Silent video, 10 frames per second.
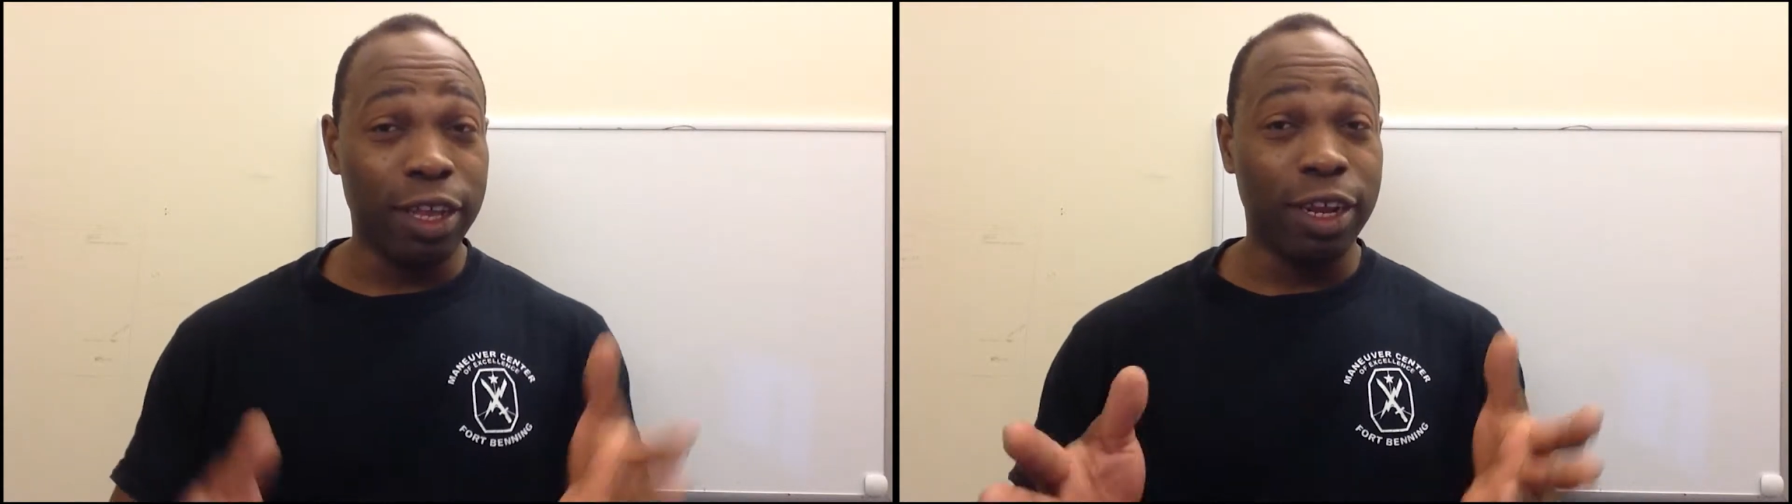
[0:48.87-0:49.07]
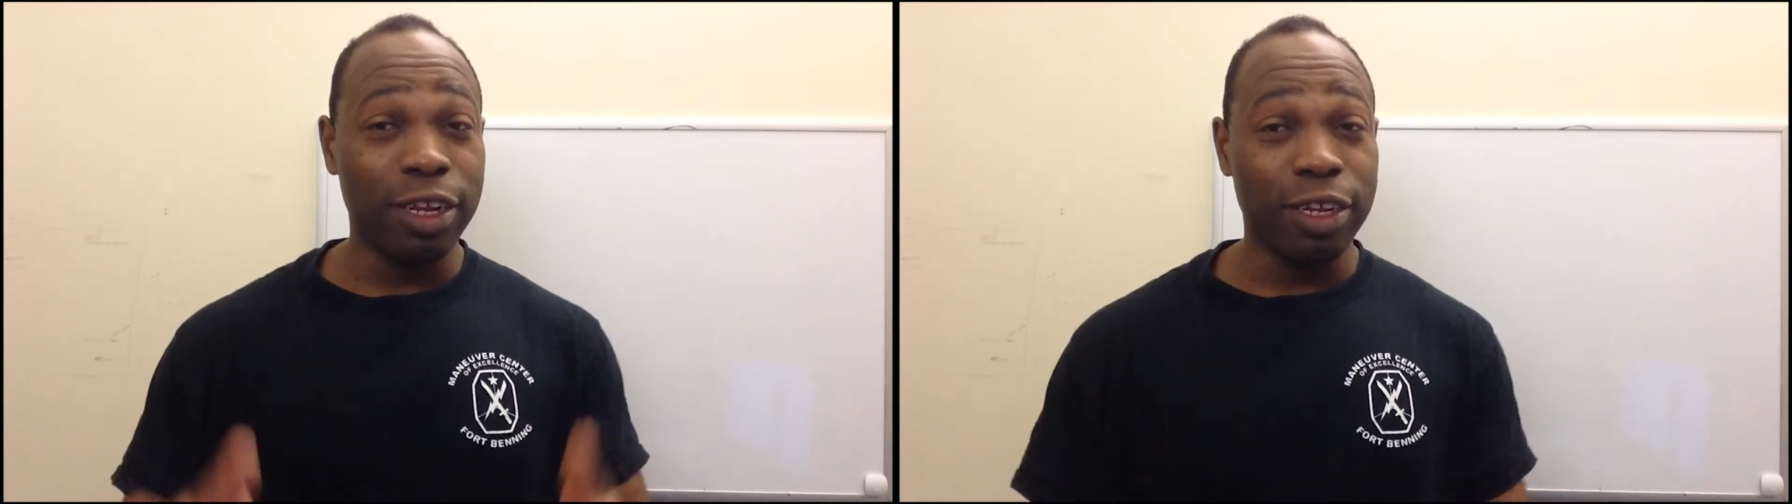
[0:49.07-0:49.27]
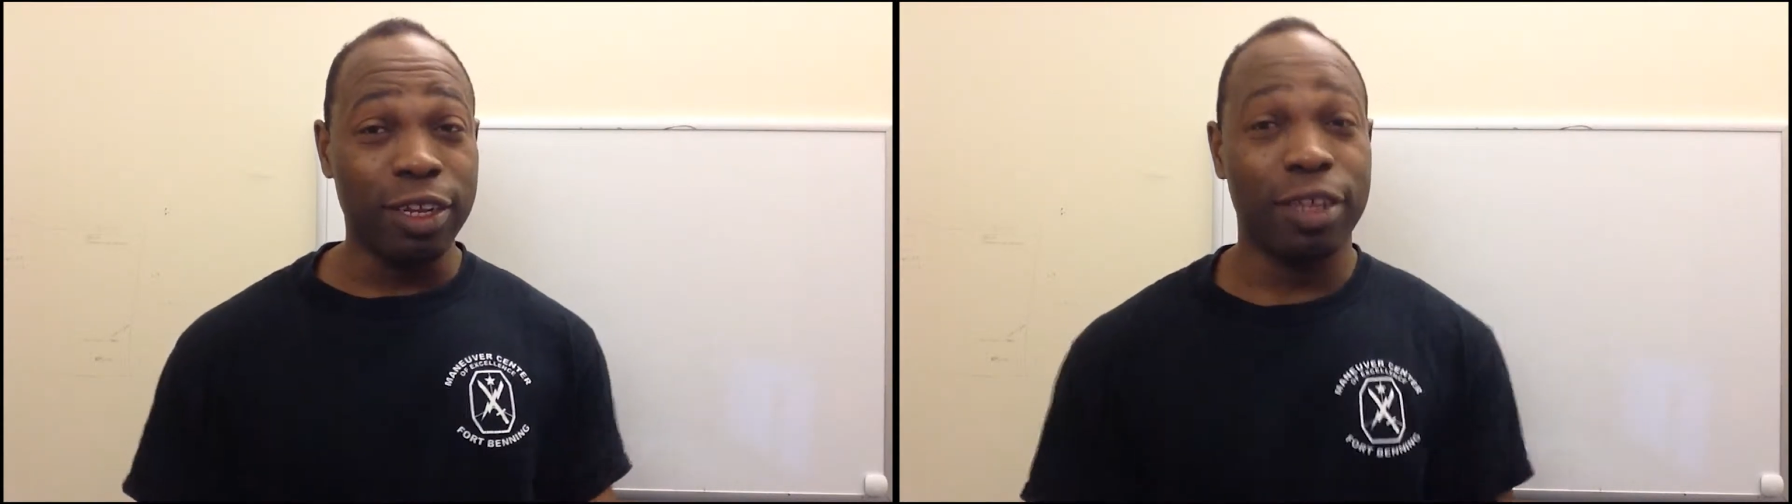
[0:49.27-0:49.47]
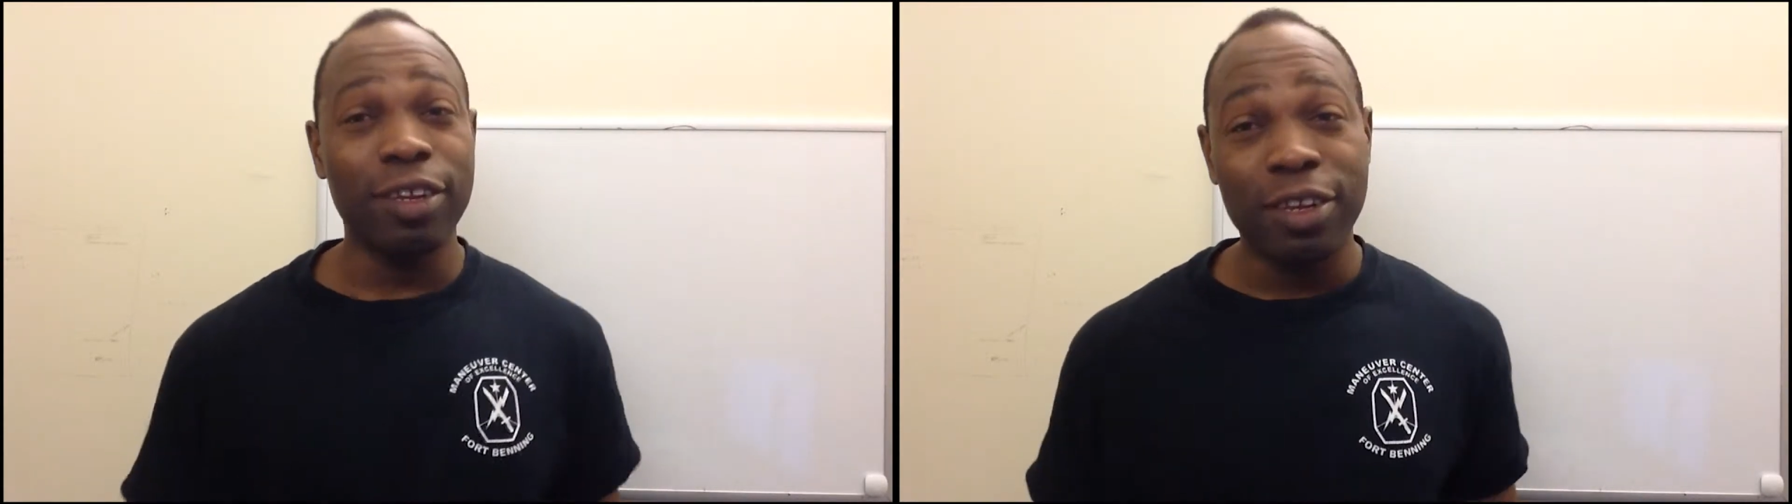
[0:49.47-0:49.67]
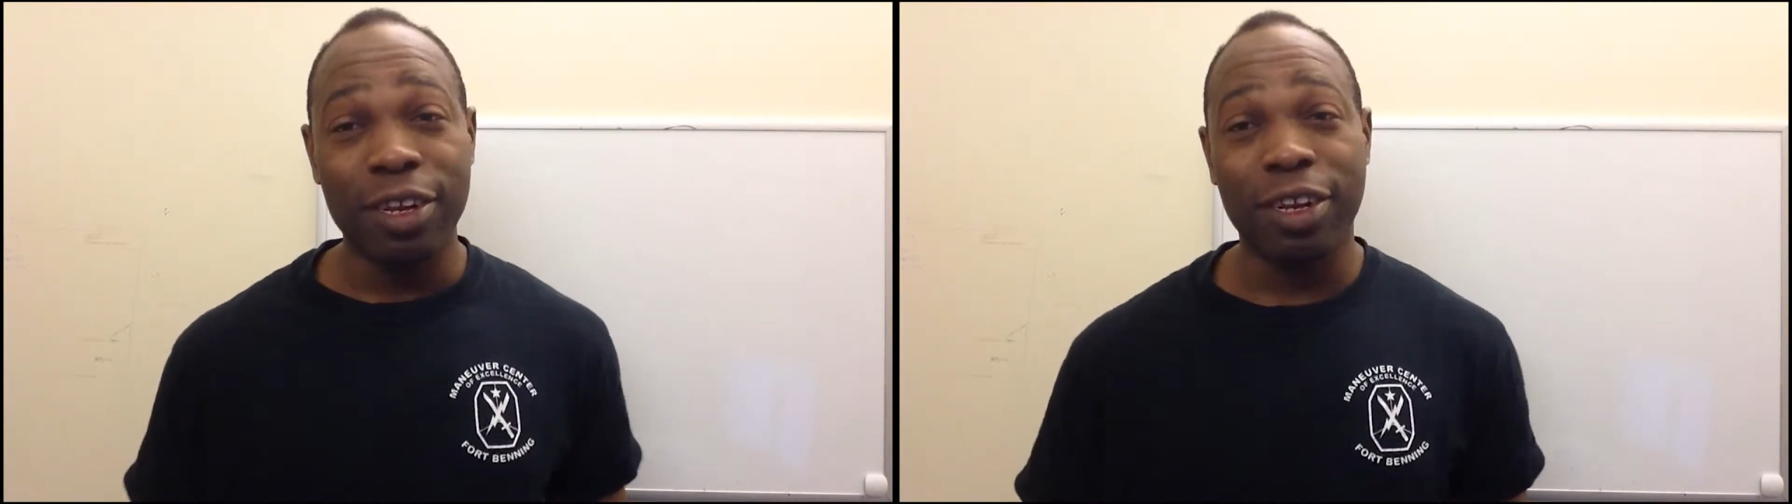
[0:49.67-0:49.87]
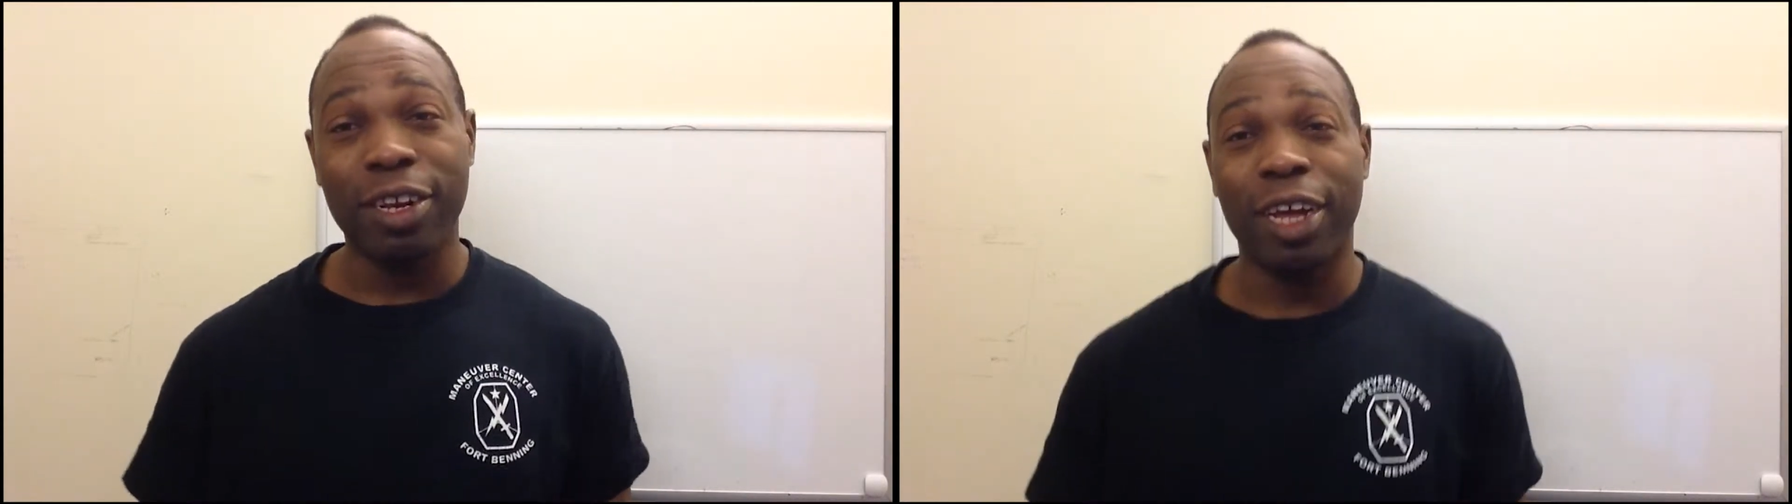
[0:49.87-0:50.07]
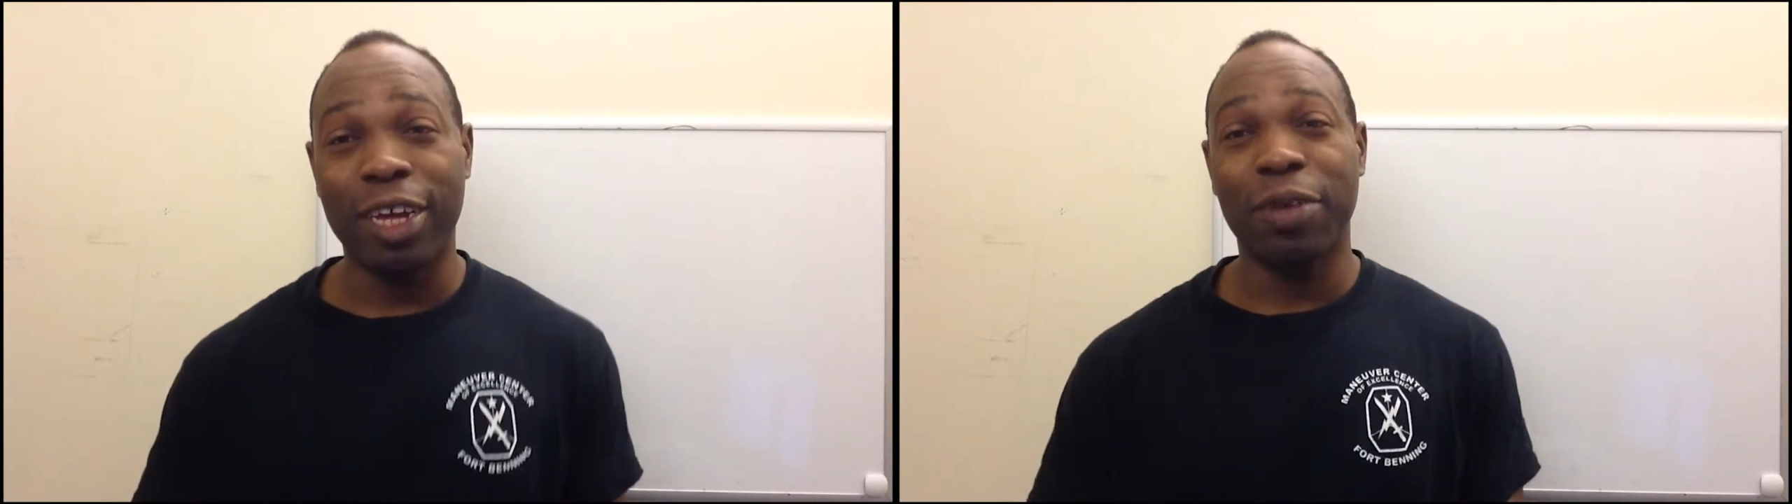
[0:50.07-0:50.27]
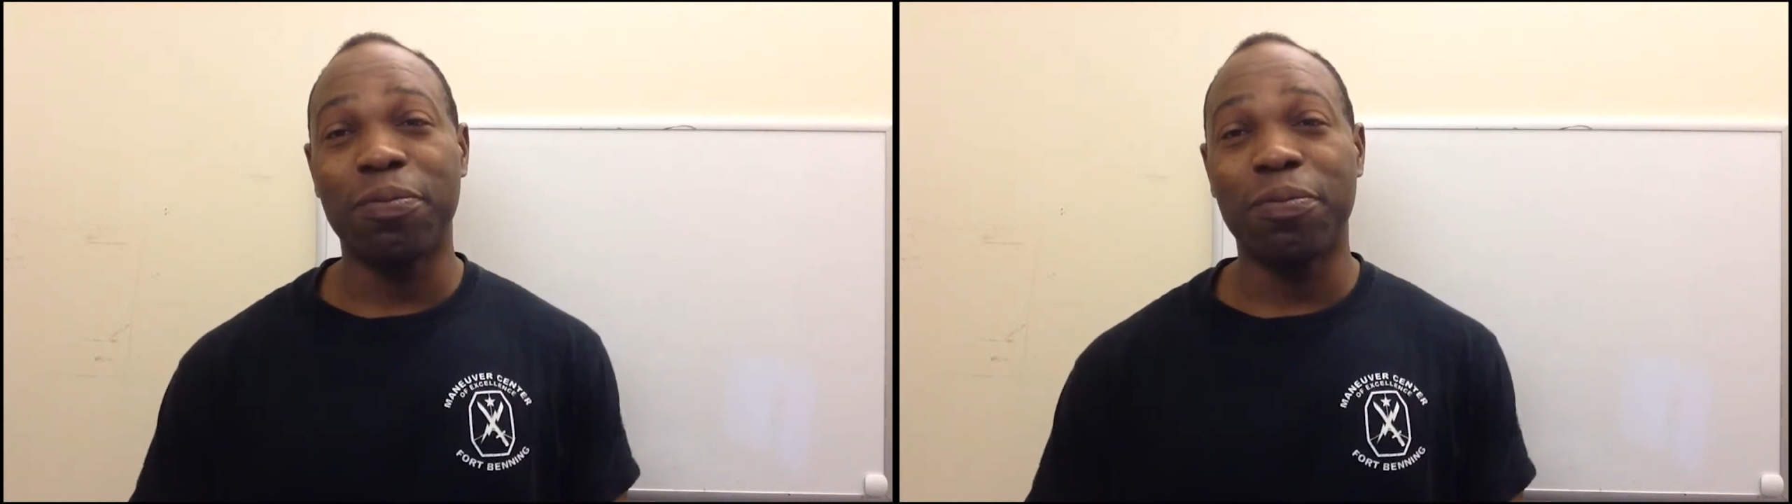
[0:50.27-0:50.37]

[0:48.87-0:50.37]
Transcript: that I look like